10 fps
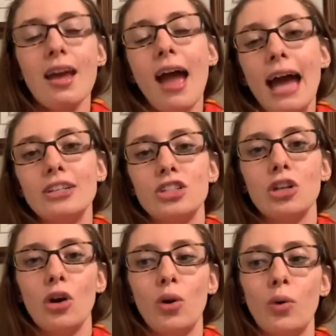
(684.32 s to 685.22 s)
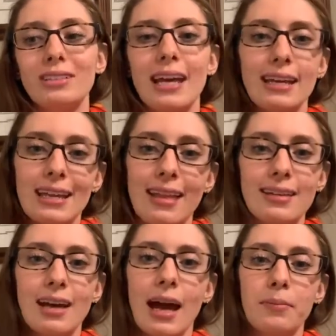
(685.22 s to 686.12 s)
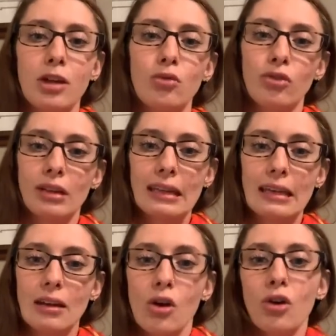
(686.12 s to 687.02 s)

And so taking that time can really,